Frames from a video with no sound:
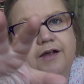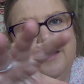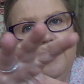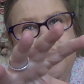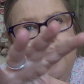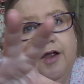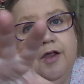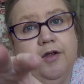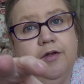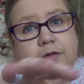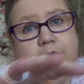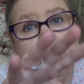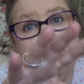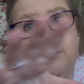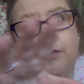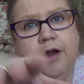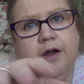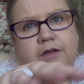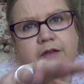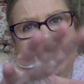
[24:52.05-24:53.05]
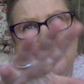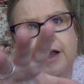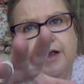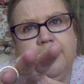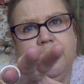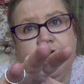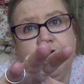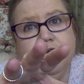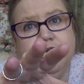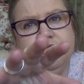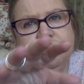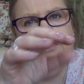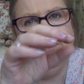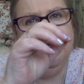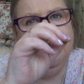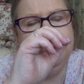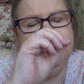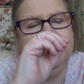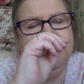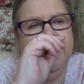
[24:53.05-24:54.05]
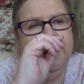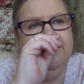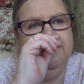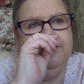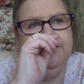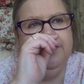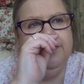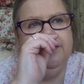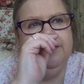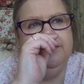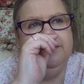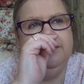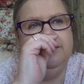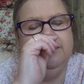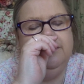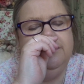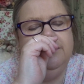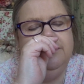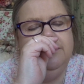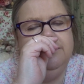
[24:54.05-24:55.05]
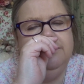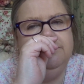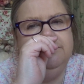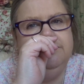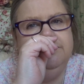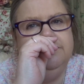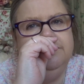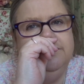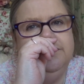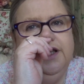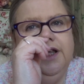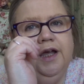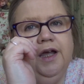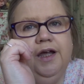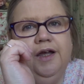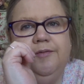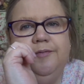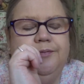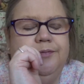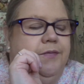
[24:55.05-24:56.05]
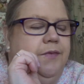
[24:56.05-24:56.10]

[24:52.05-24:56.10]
like where it goes right again. But yeah.